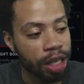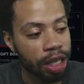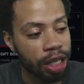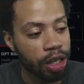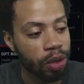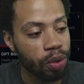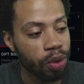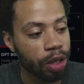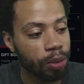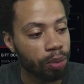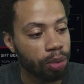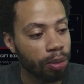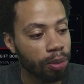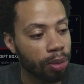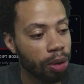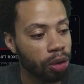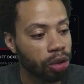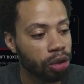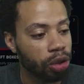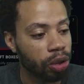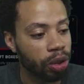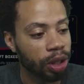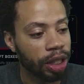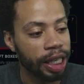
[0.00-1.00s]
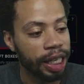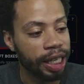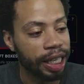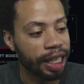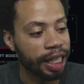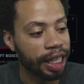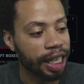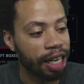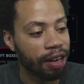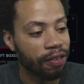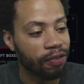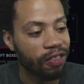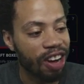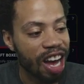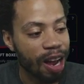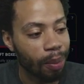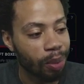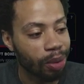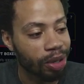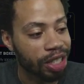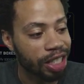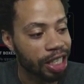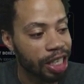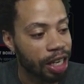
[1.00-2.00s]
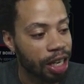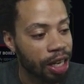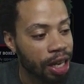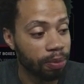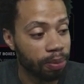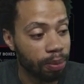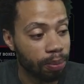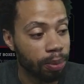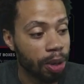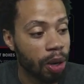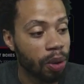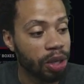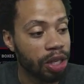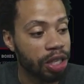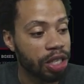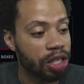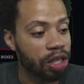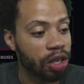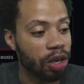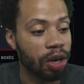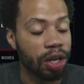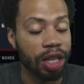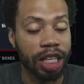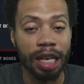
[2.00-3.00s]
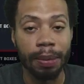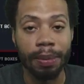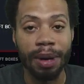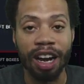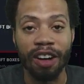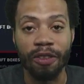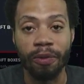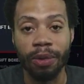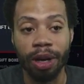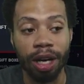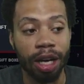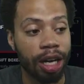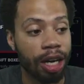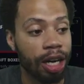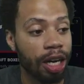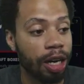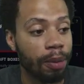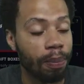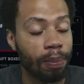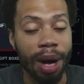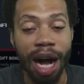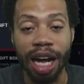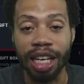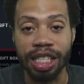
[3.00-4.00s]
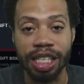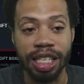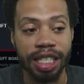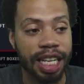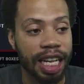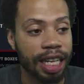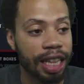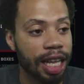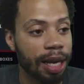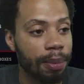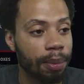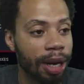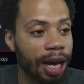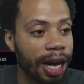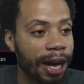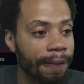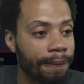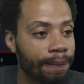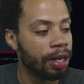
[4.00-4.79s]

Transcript: you can promote your link and get a 5% bonus on the amount of boxes that they buy.